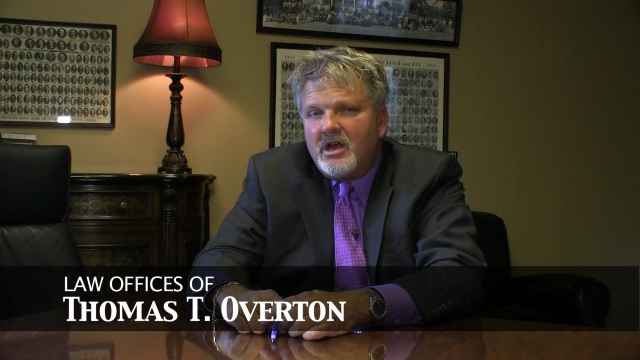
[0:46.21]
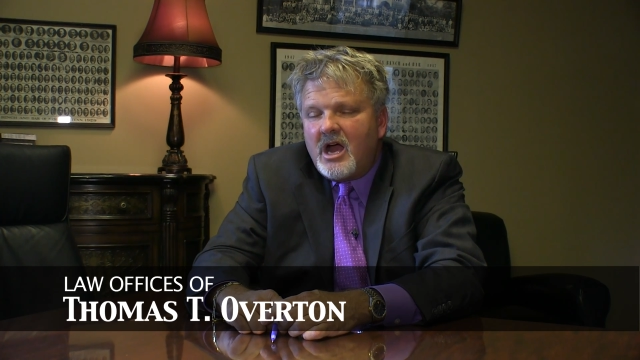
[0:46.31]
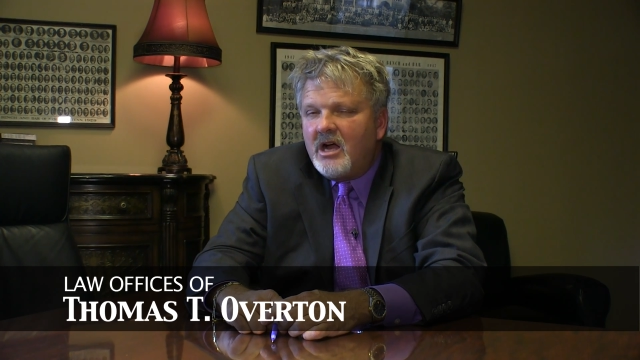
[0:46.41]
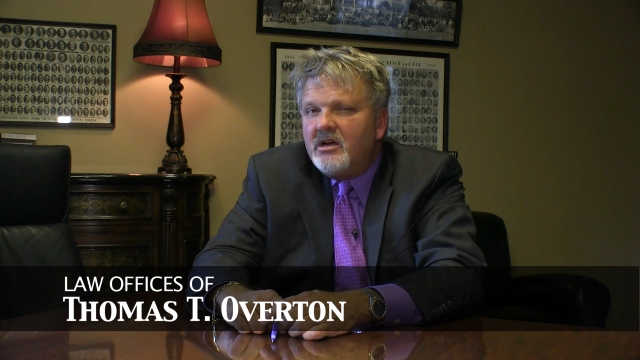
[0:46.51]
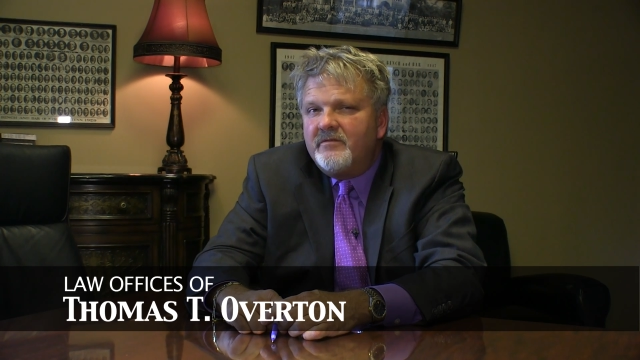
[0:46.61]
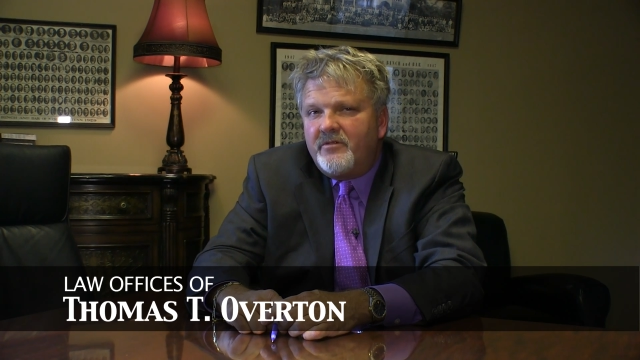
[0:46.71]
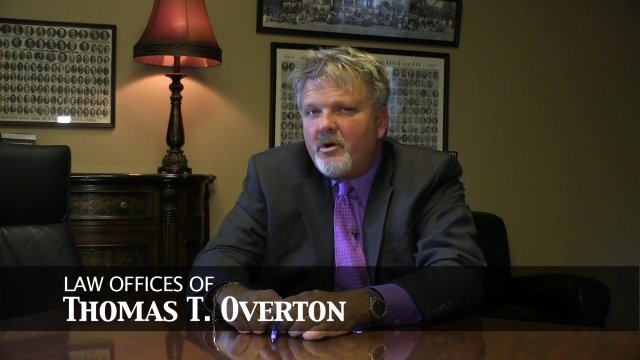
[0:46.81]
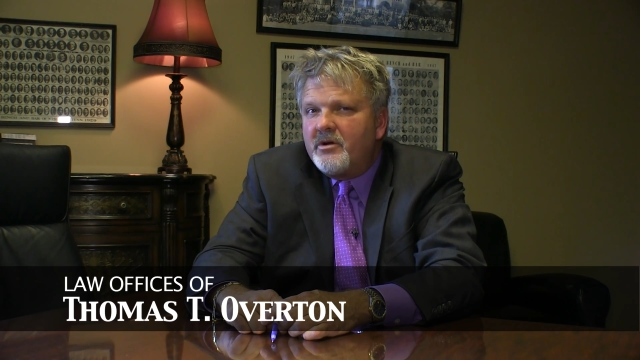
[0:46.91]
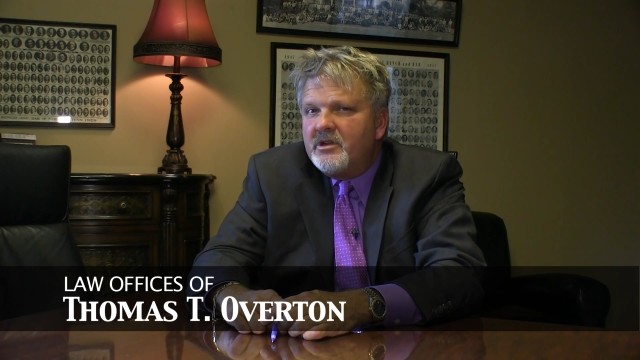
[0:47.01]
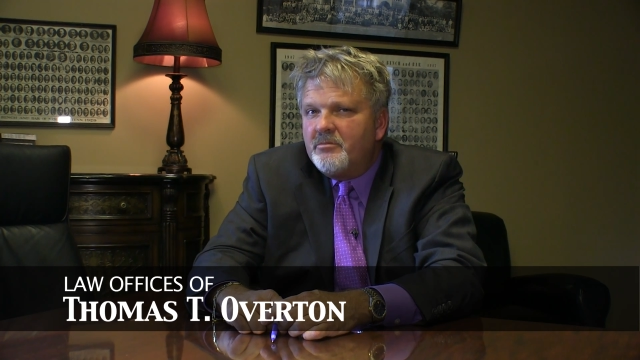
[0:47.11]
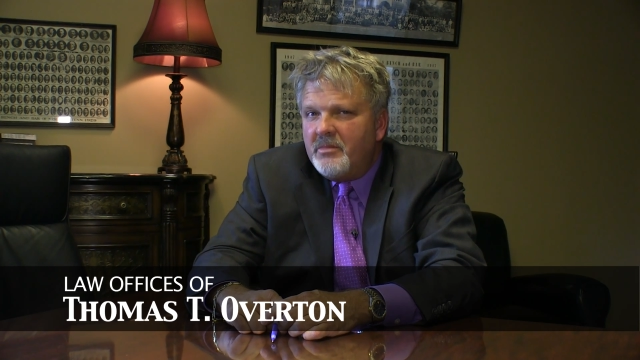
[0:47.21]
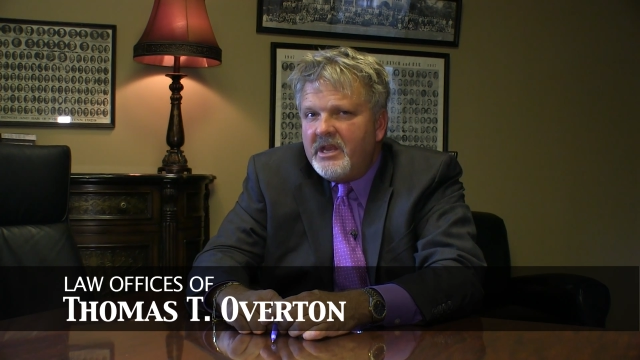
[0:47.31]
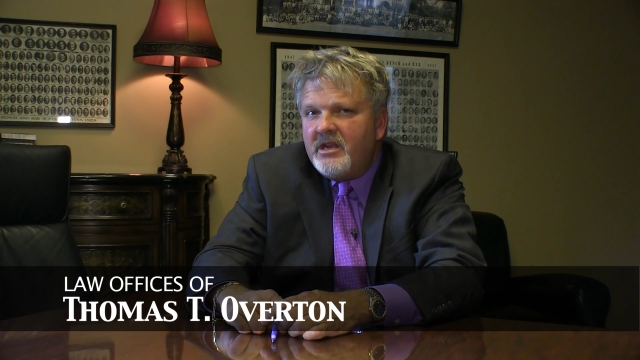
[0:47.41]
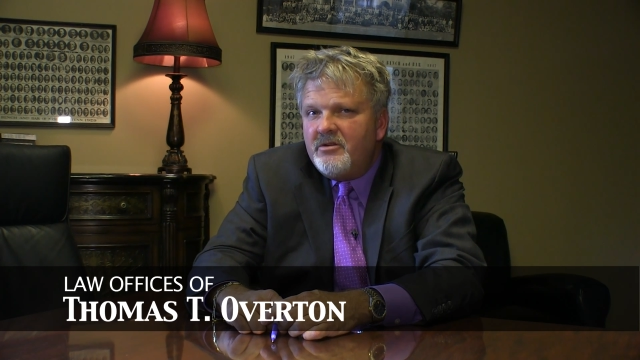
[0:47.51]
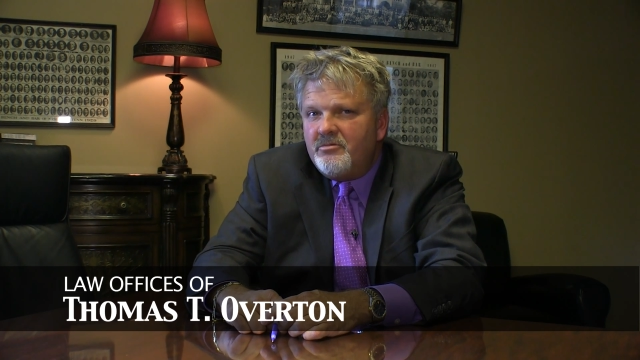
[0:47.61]
I look forward to
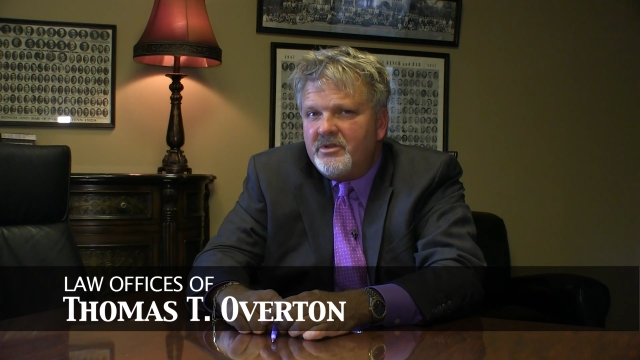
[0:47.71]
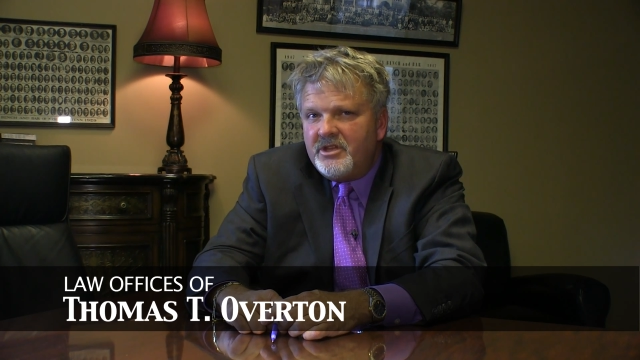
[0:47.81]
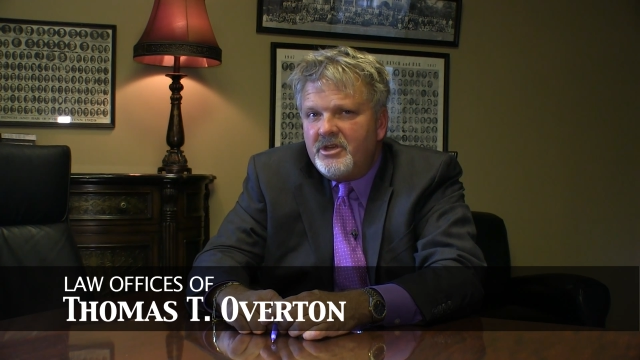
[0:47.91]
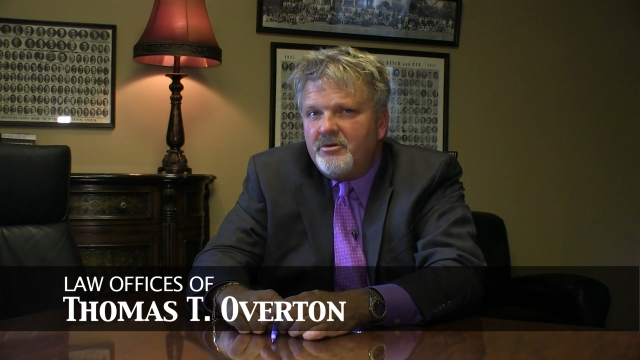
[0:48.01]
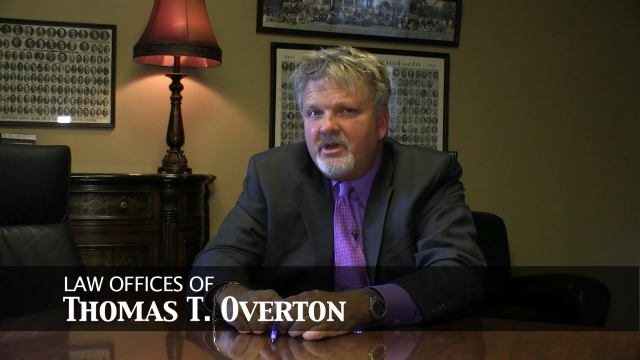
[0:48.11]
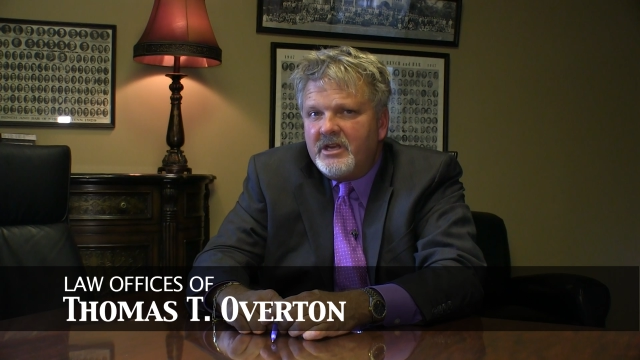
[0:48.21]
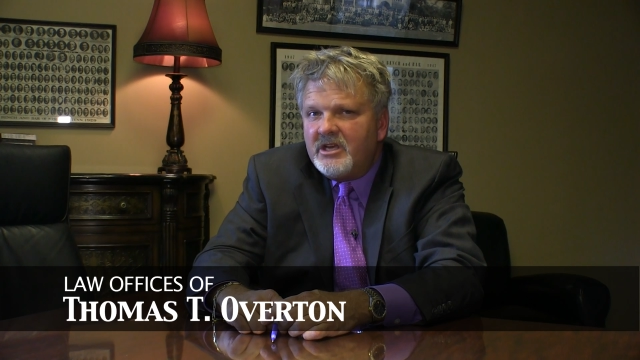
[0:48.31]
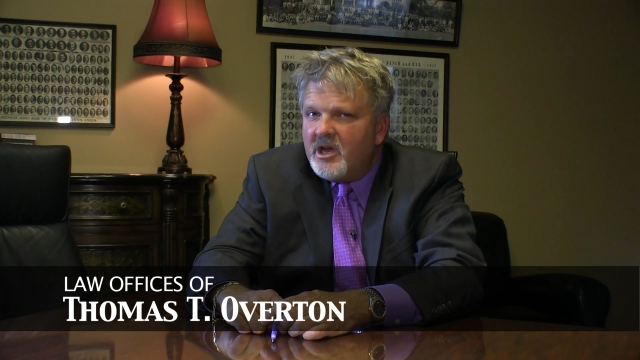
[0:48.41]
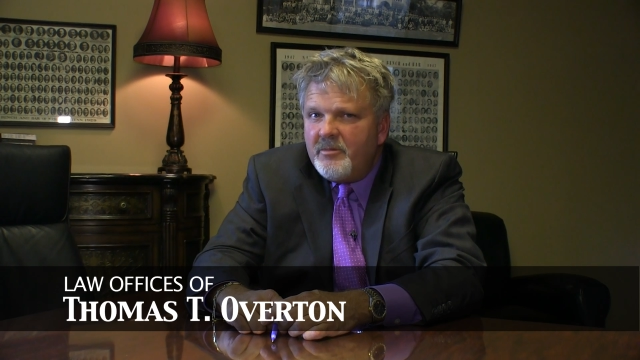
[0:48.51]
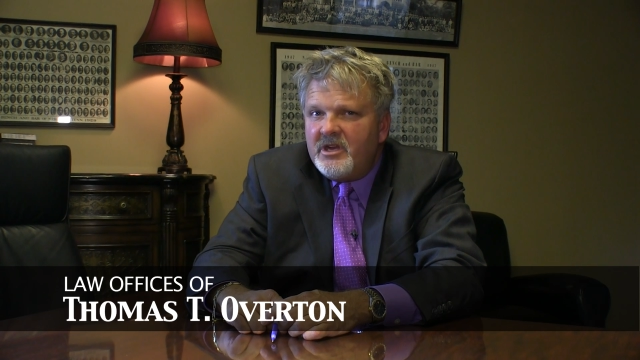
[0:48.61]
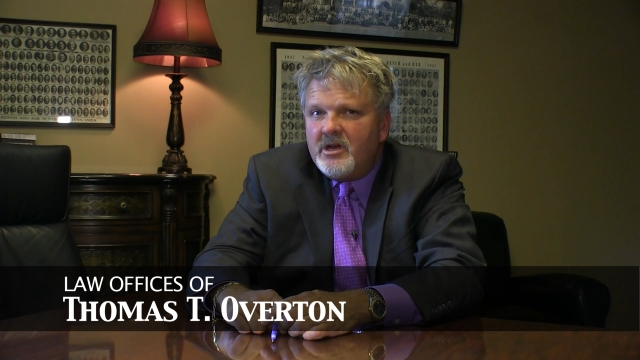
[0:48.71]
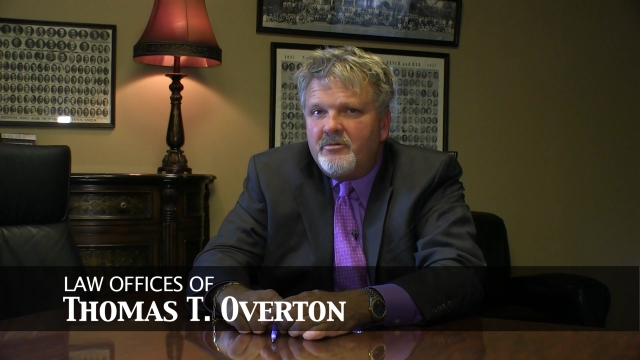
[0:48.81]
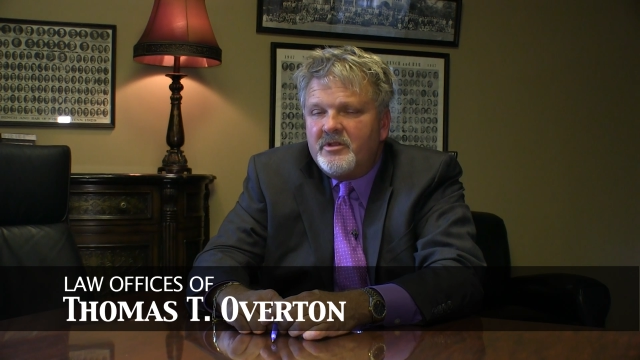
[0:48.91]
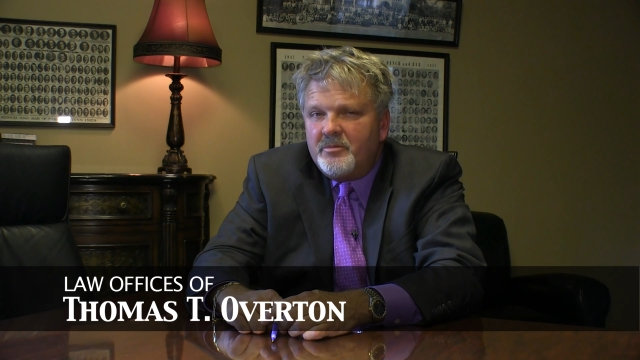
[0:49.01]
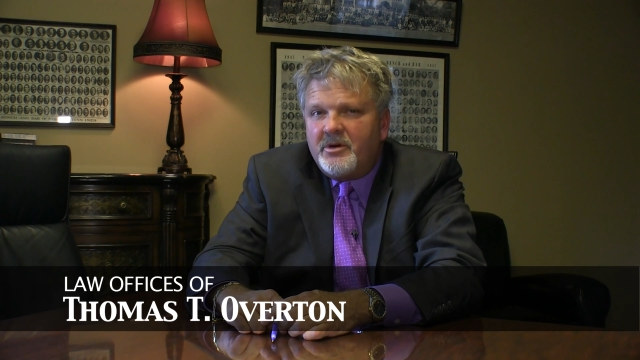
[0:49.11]
meeting with you and coming up
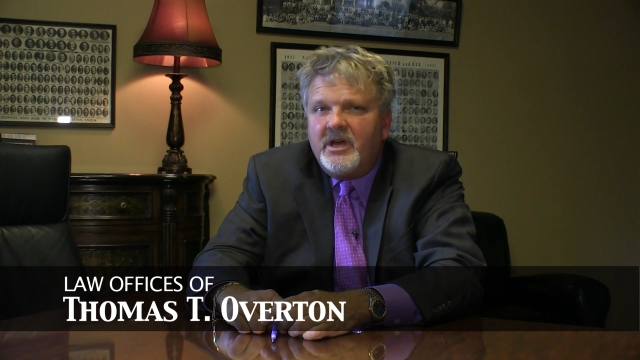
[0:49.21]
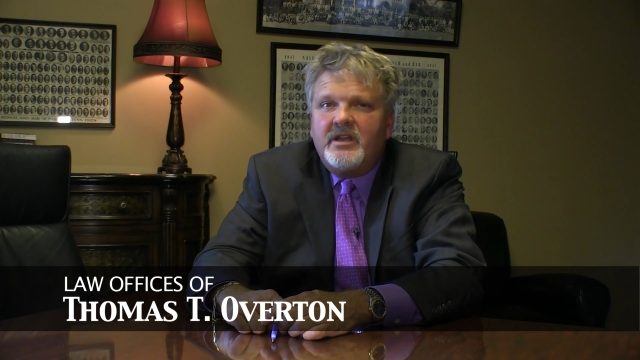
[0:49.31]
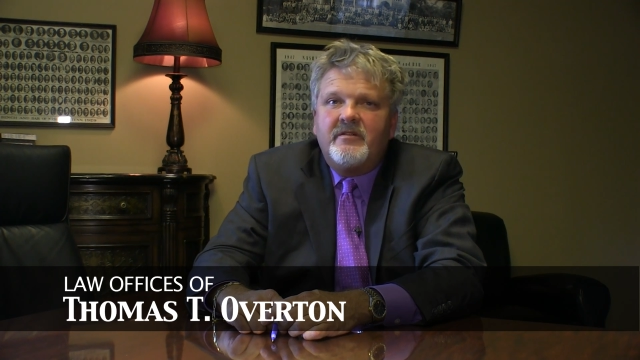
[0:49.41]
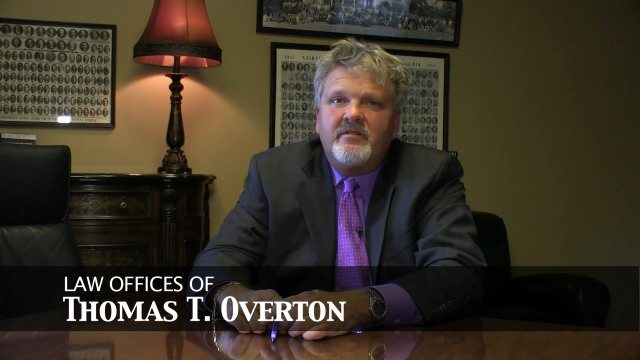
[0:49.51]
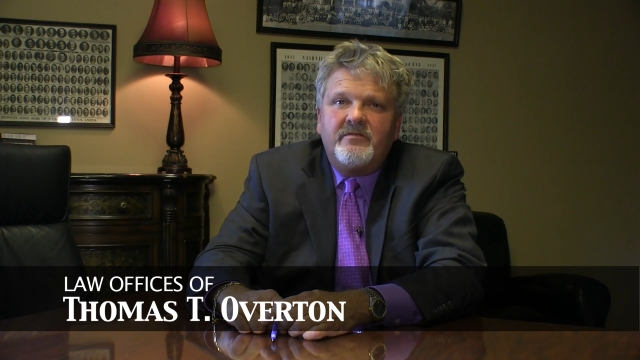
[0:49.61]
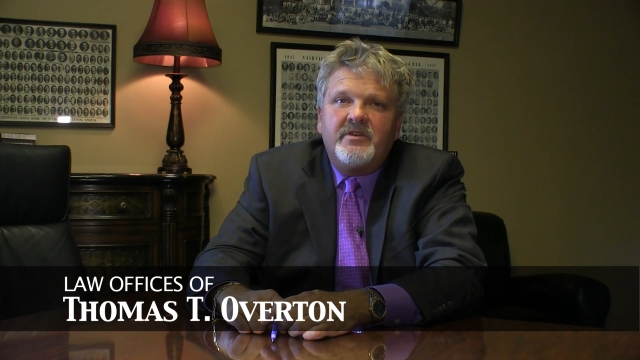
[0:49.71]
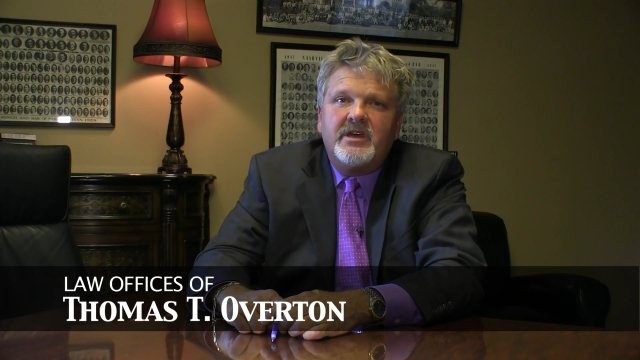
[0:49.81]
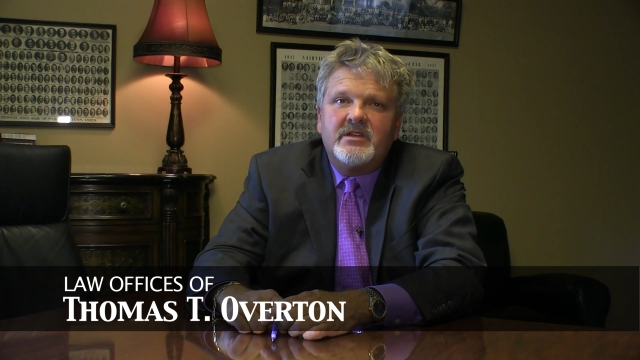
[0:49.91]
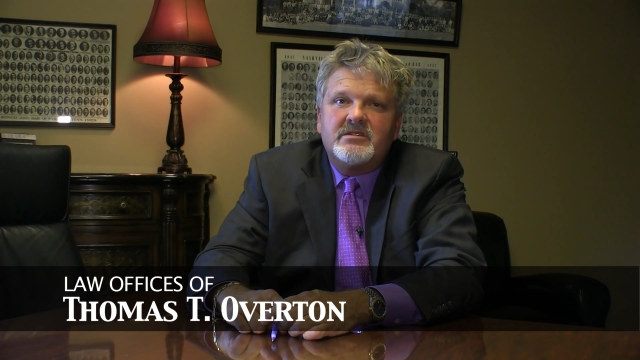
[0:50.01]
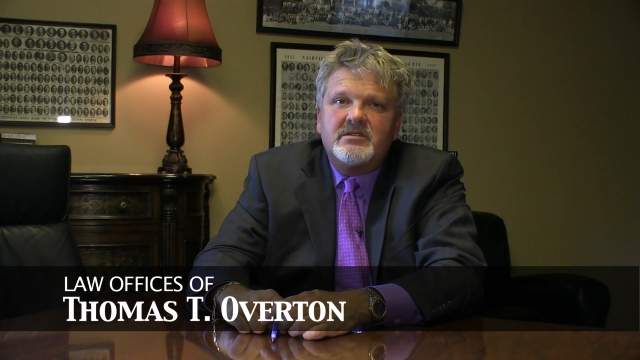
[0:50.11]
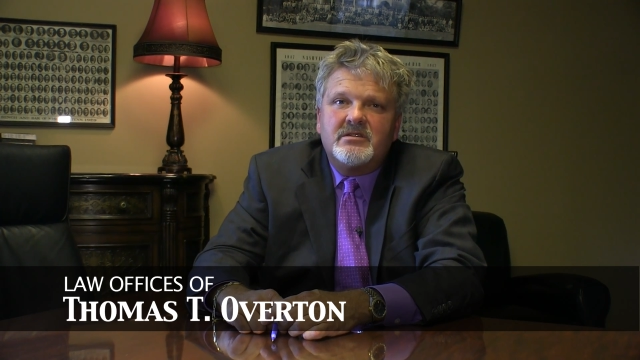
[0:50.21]
with a plan of defense